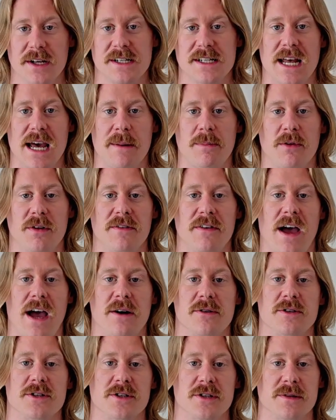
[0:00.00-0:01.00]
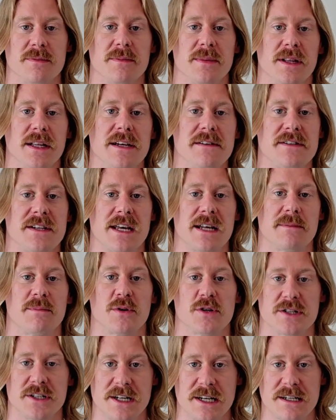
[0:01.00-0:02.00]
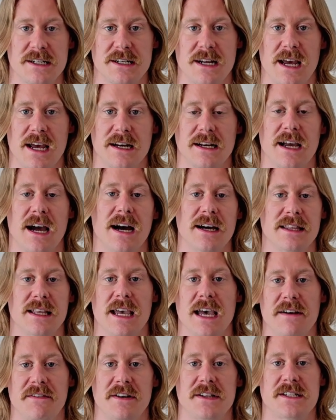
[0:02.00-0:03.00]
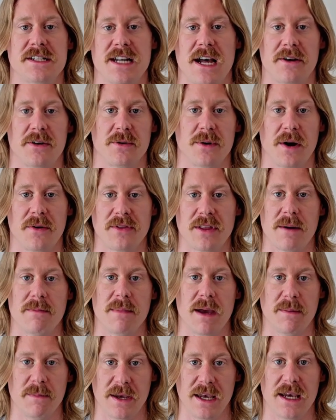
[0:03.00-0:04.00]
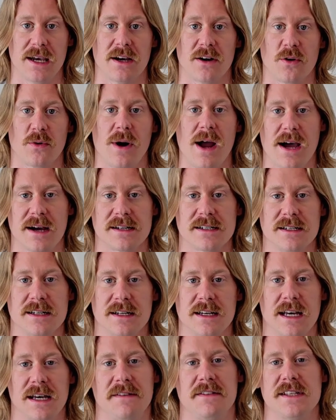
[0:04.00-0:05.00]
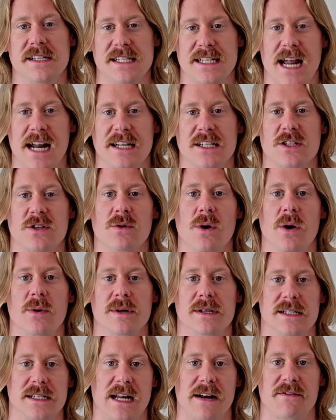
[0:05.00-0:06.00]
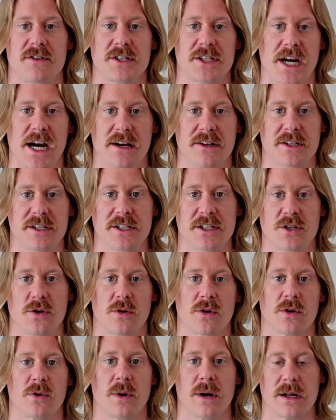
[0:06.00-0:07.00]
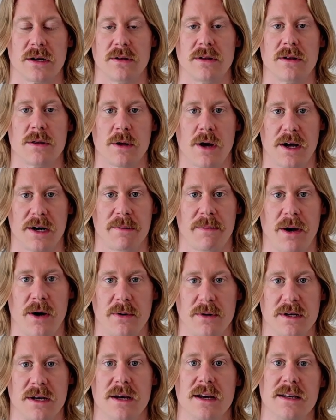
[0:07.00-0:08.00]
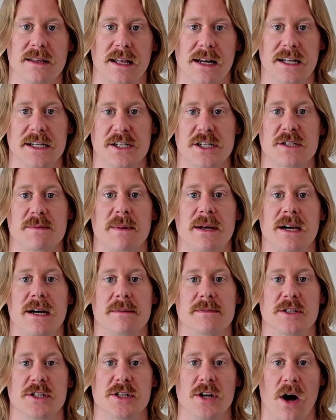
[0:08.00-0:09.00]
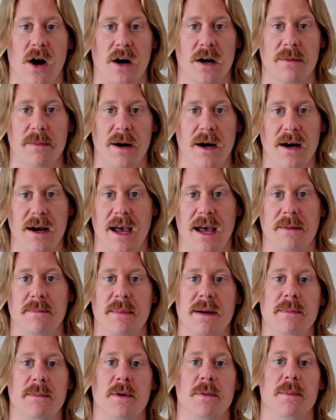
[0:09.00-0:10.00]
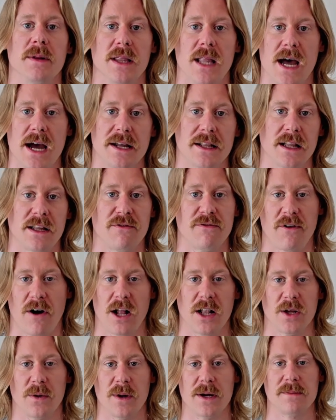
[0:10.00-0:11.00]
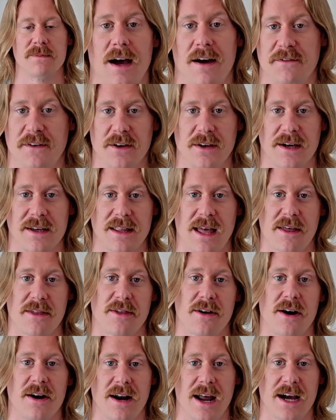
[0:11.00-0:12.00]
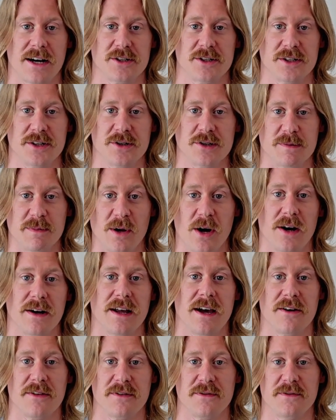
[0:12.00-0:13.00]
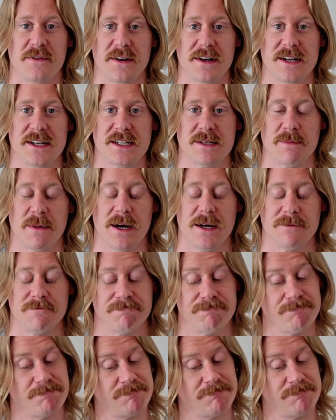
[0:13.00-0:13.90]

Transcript: example of how certain beliefs can persist and guide the evidence down a route that may be incorrect. If the status quo is never challenged or critically thought about, then it just becomes dogma and people blindly follow it. I feel like that thought actually goes beyond health and fitness, but